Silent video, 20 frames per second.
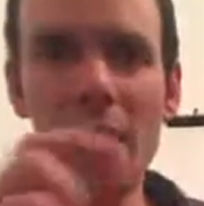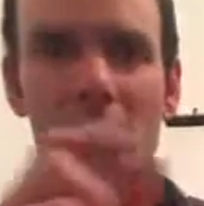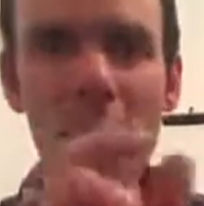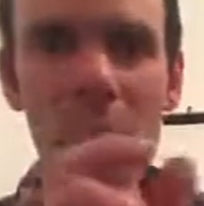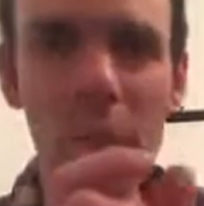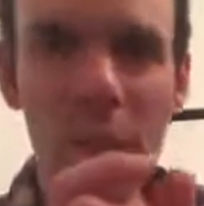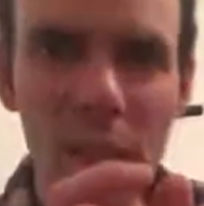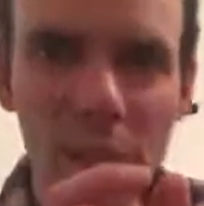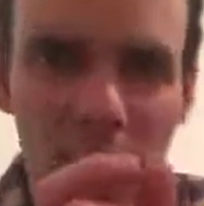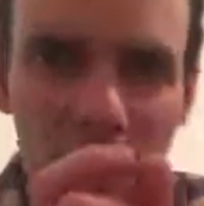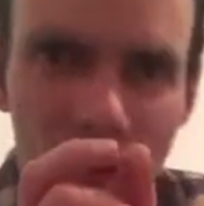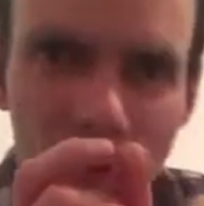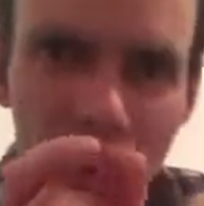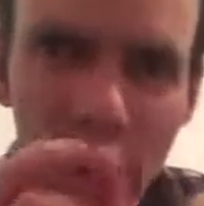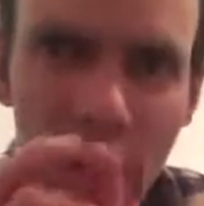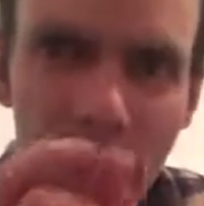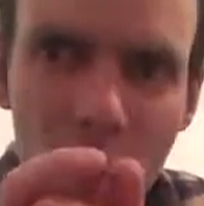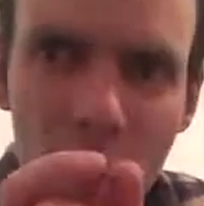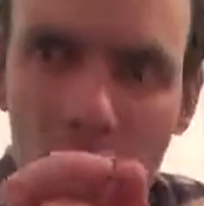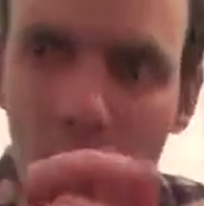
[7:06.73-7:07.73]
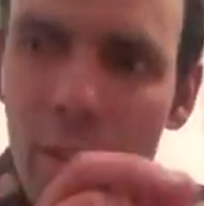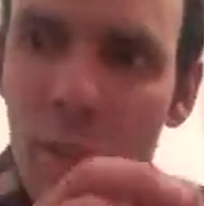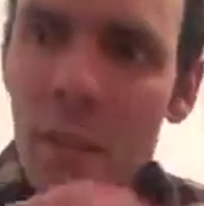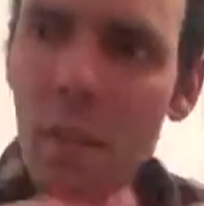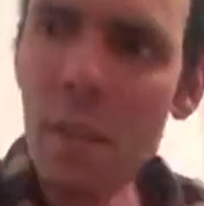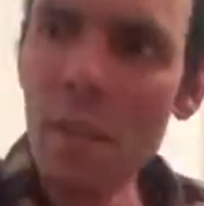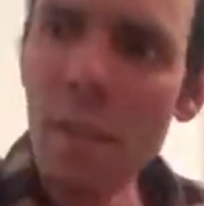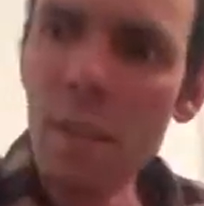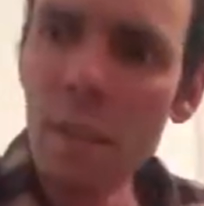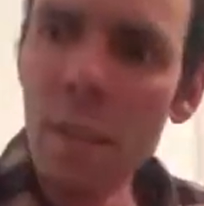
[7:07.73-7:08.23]
can be a thin,
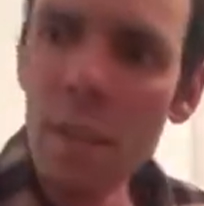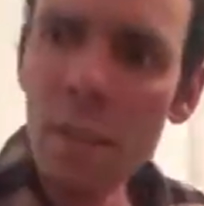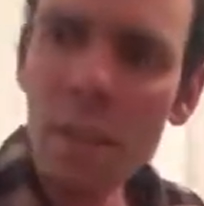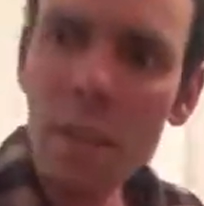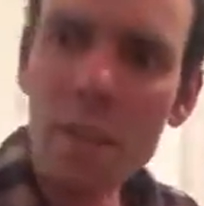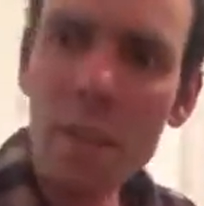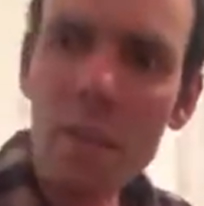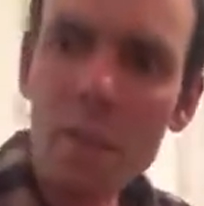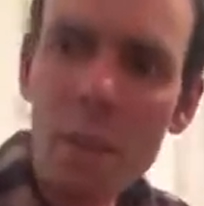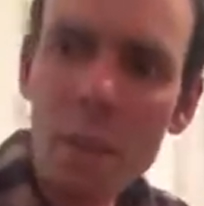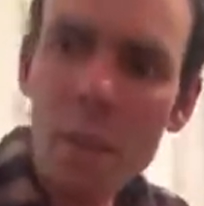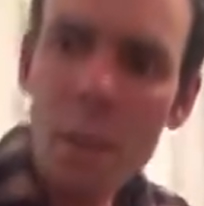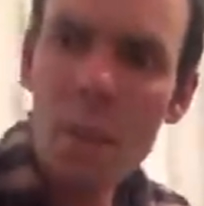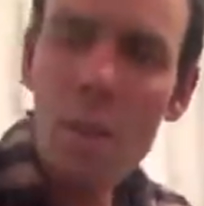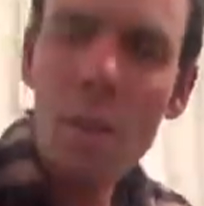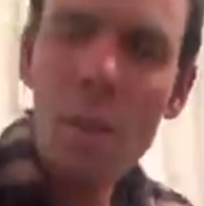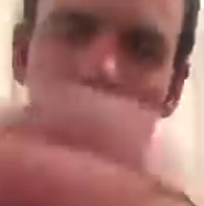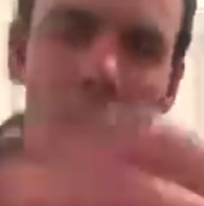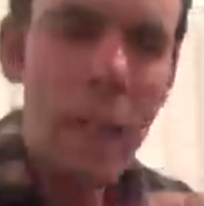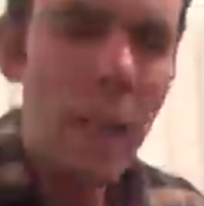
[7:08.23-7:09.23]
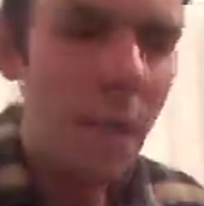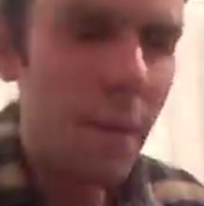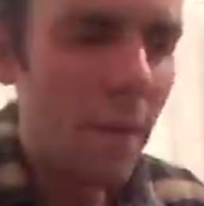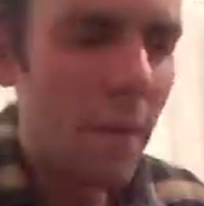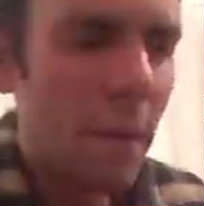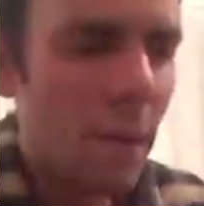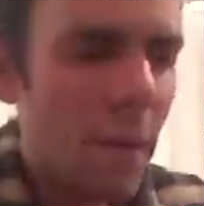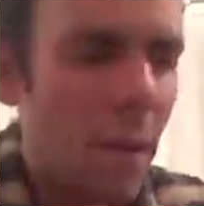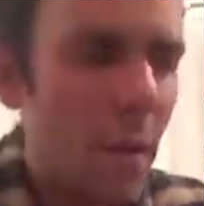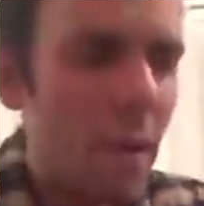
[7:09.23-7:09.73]
you know,